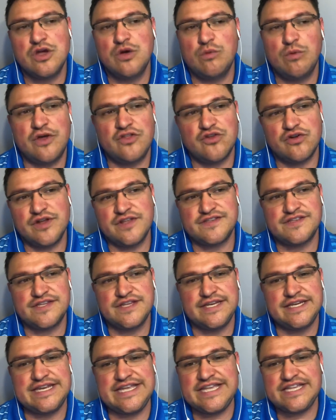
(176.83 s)
Whether it's
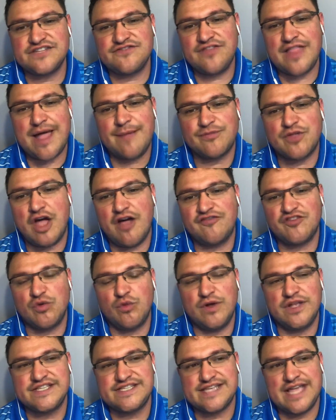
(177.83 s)
knees flopped off to
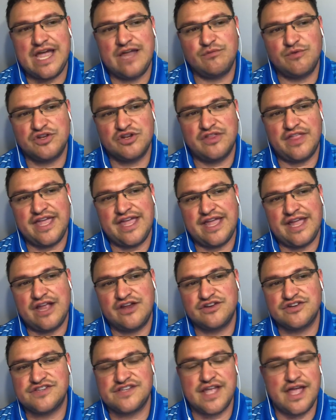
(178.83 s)
one side when you're laying on
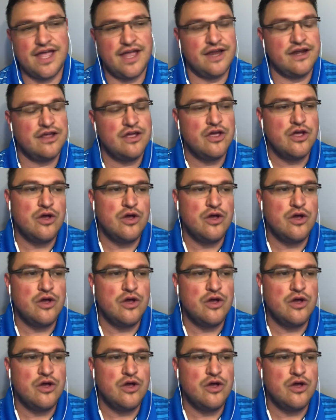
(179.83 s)
your side,